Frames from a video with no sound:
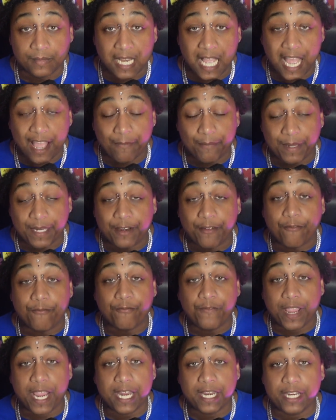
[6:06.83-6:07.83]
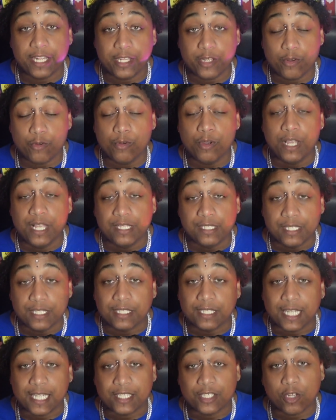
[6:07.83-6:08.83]
I've been a fan of you
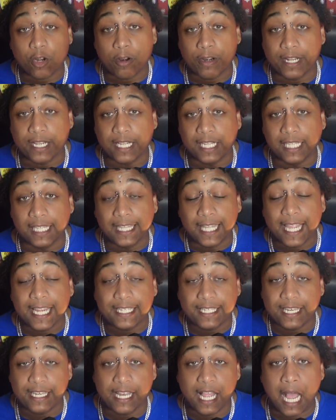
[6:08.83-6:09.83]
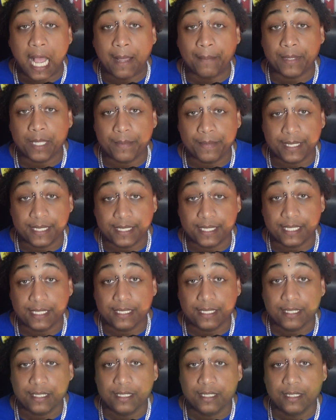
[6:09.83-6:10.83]
since I started collecting
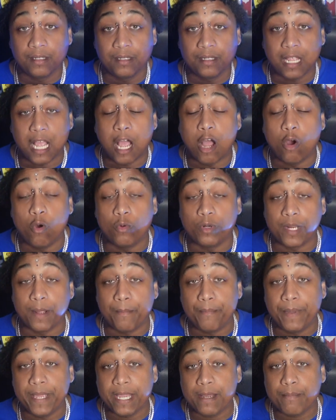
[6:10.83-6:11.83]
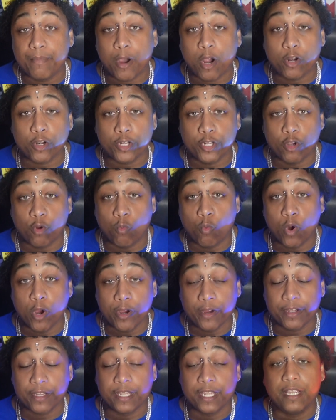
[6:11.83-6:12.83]
omnibuses. I own a big part of your
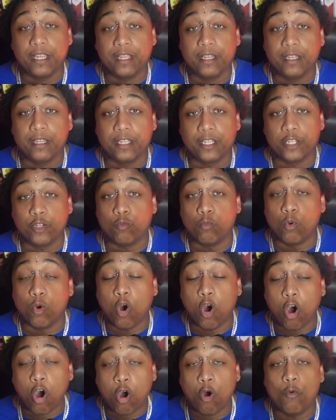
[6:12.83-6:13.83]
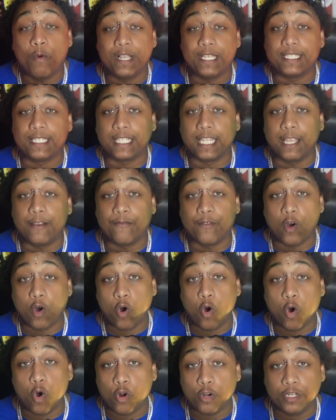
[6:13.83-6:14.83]
work. You will always live
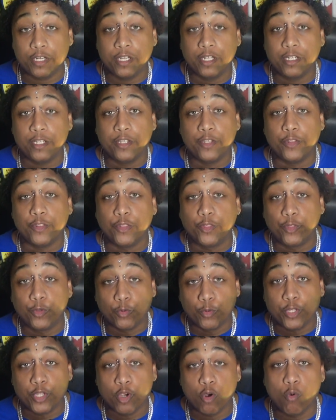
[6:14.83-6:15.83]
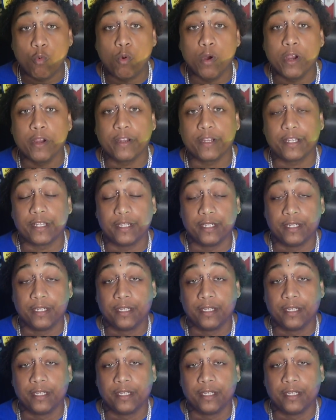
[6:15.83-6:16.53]
on through your work.